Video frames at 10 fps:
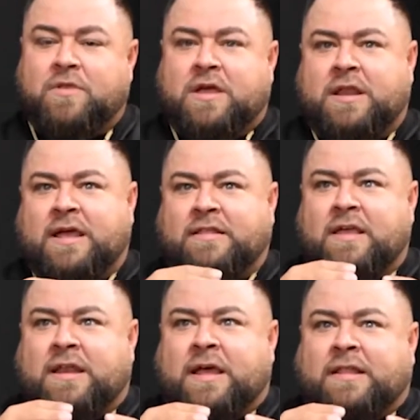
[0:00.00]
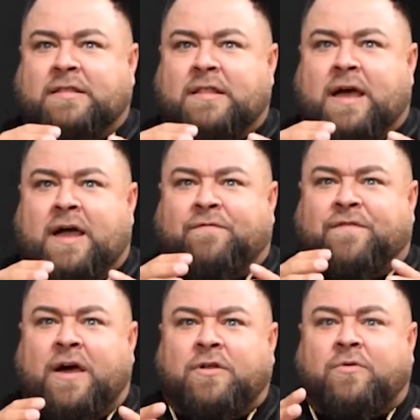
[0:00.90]
And I
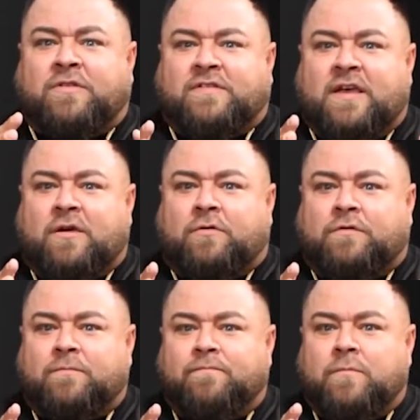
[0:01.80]
found out in sales,